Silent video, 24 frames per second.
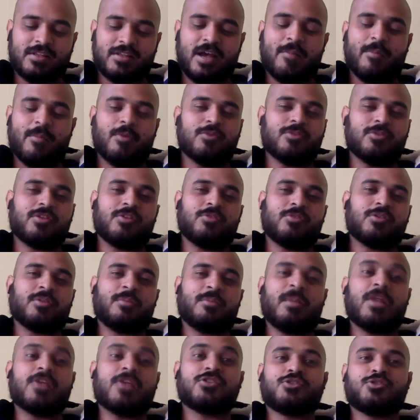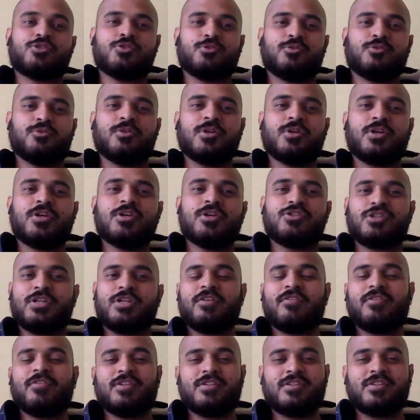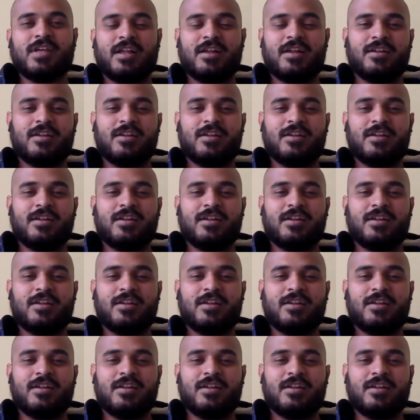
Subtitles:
It was a pleasure to give it, and